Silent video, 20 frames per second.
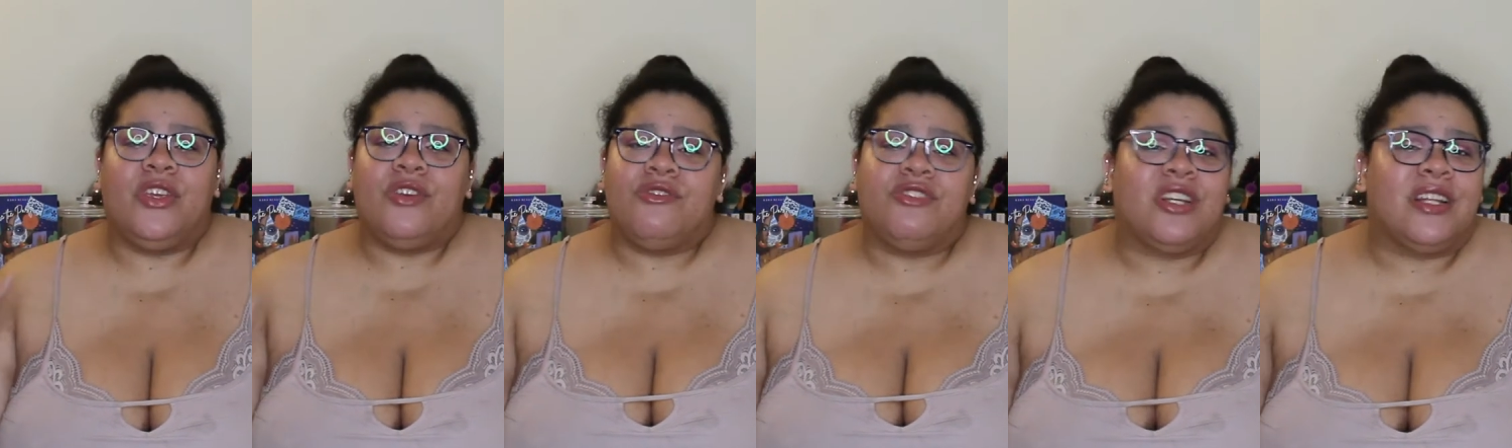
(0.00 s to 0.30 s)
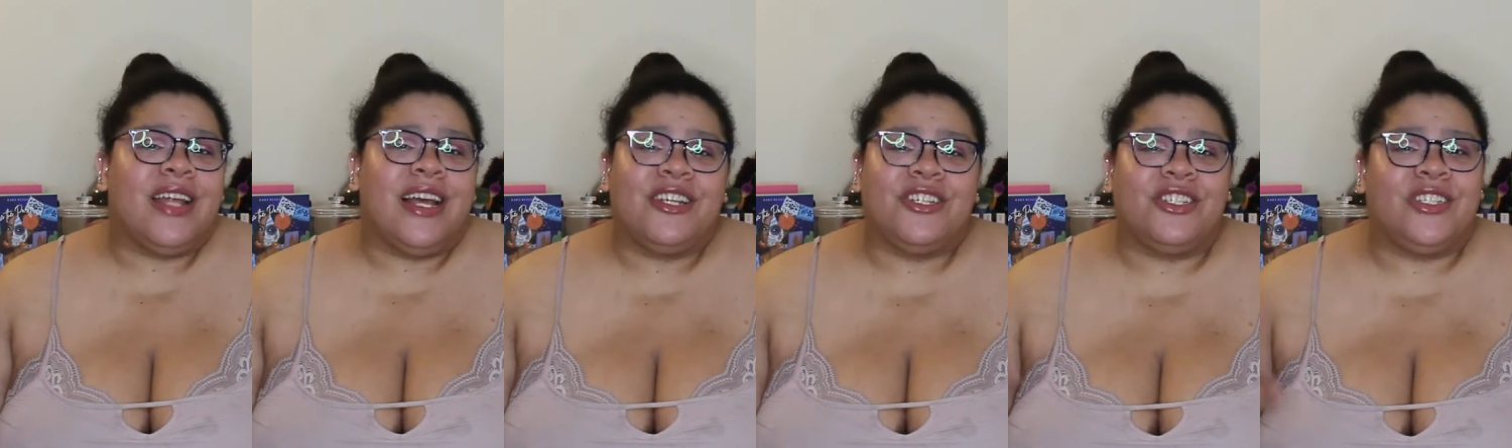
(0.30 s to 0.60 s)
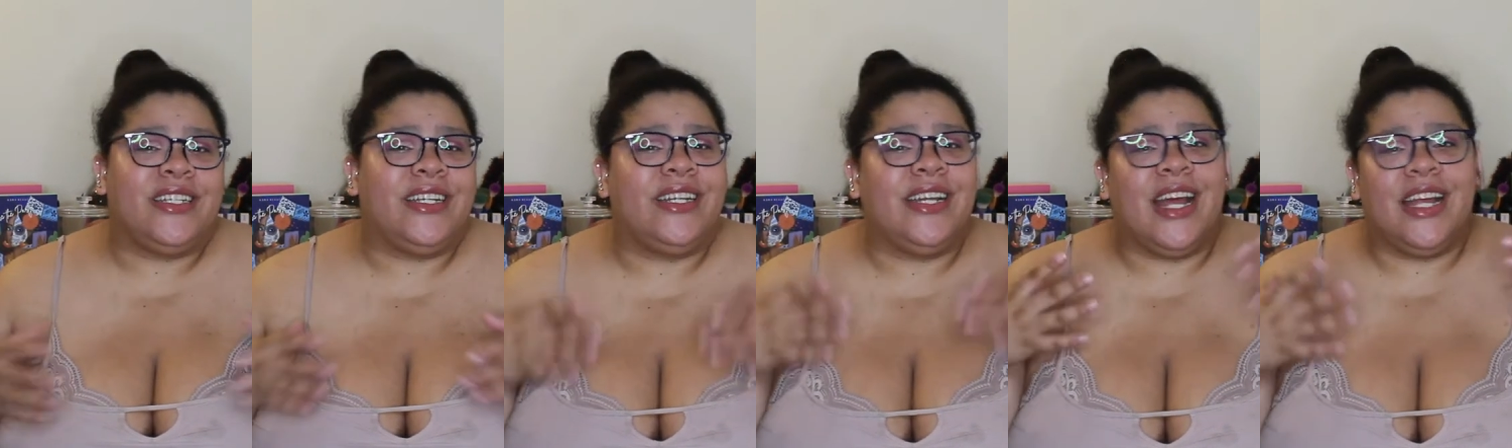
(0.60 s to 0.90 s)
huge
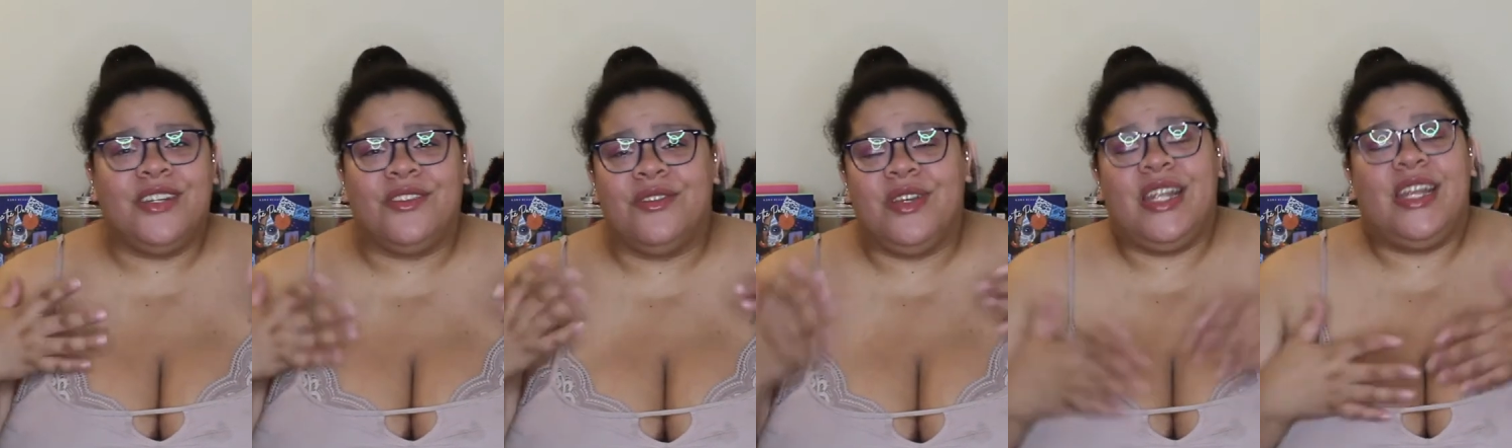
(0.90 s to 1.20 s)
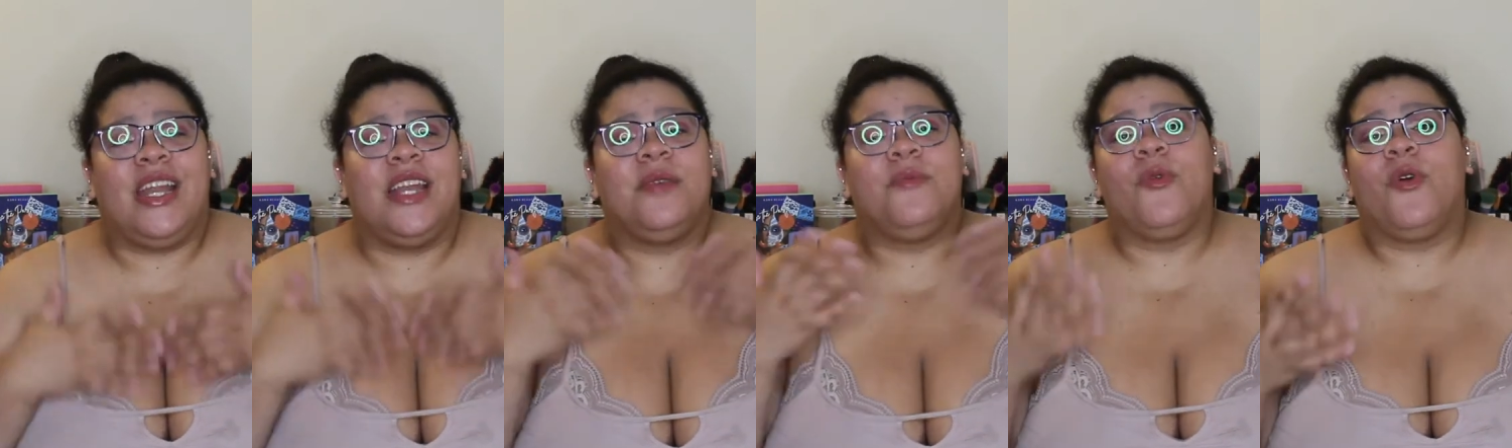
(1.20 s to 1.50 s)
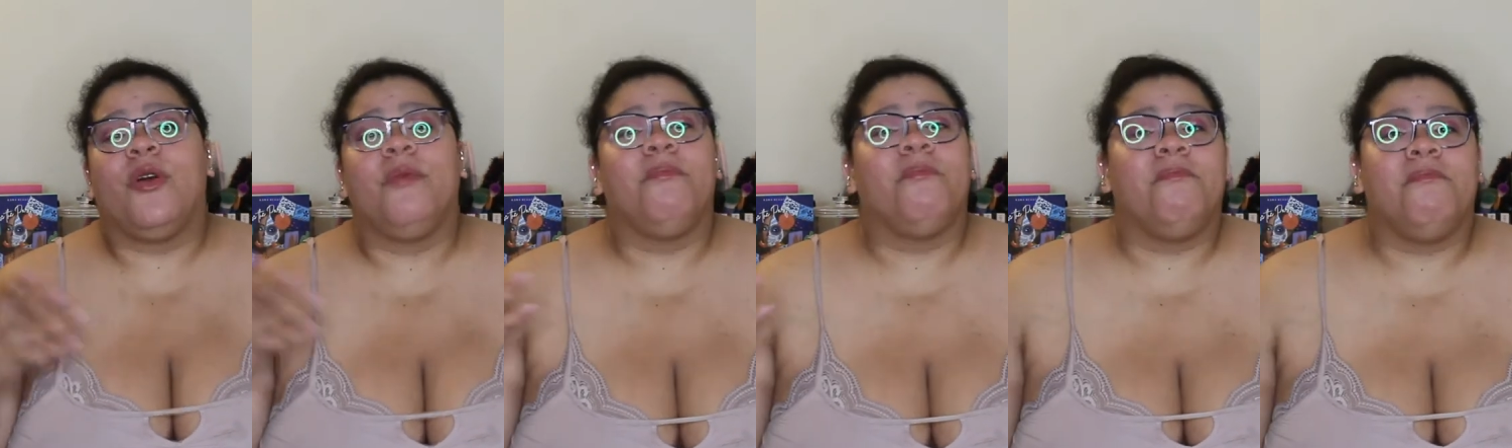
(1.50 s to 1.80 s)
collection and I don't need any
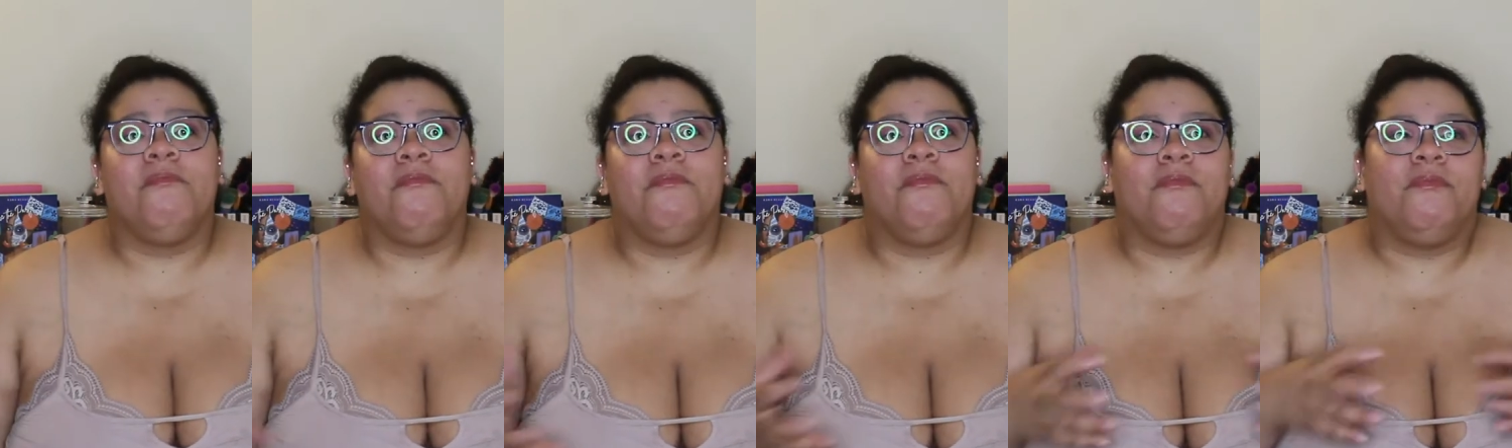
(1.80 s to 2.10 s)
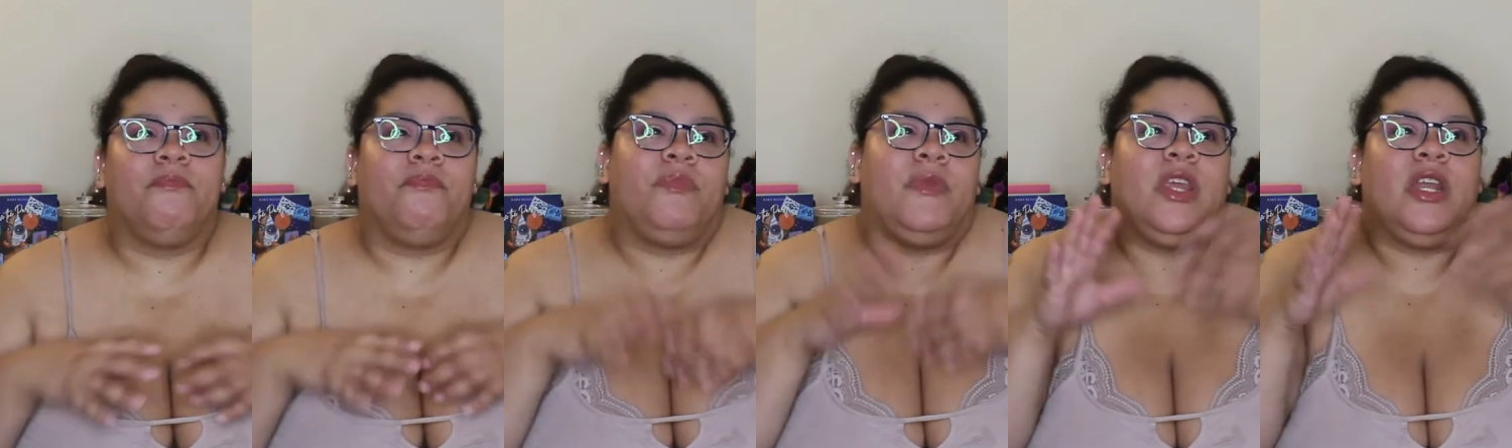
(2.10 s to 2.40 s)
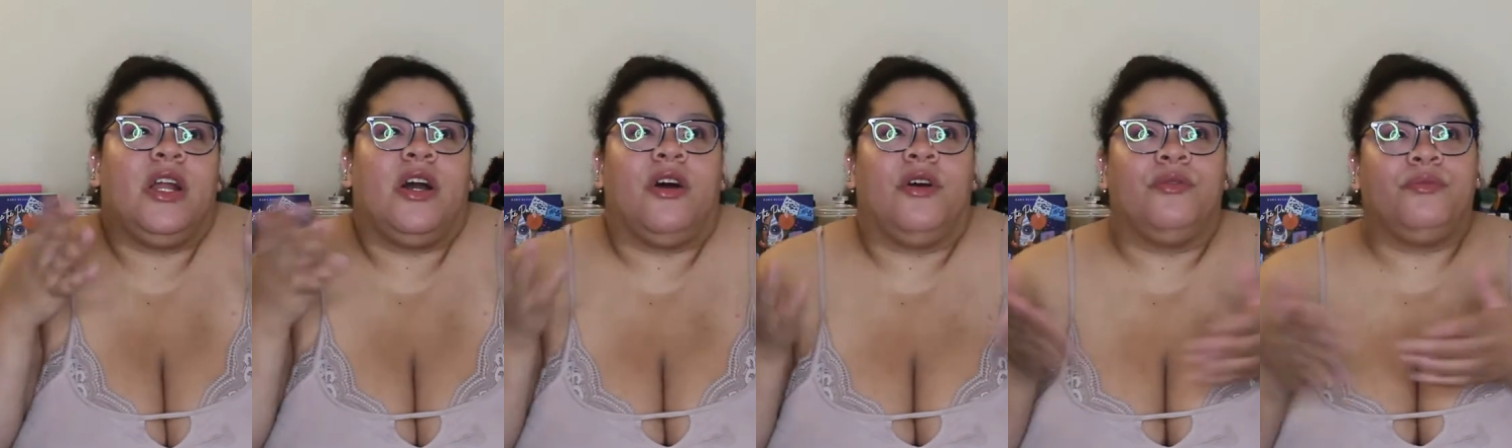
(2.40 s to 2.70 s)
more, you
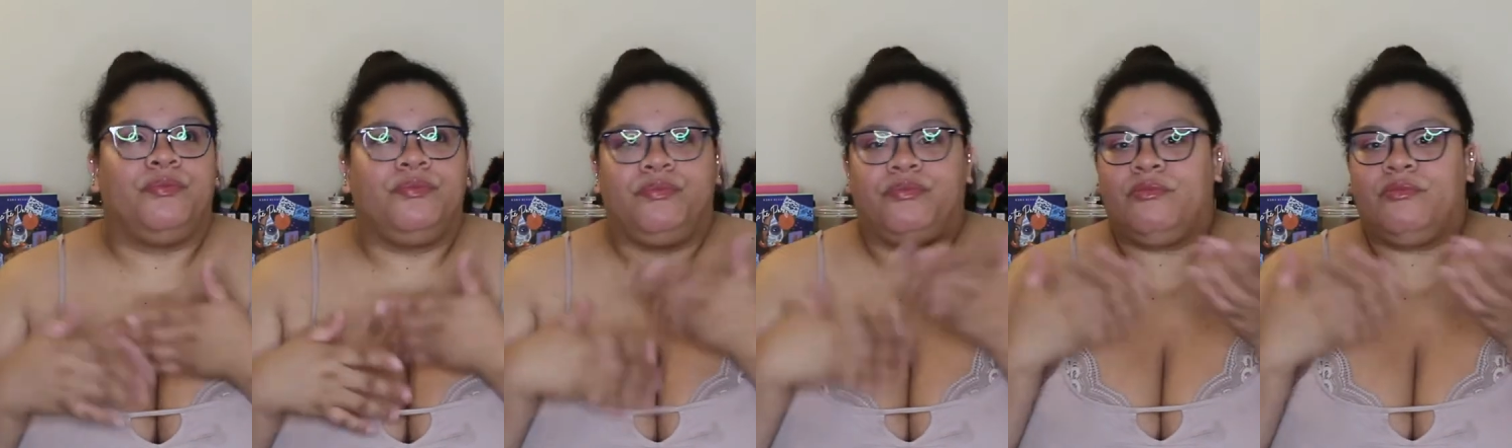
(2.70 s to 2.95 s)
know,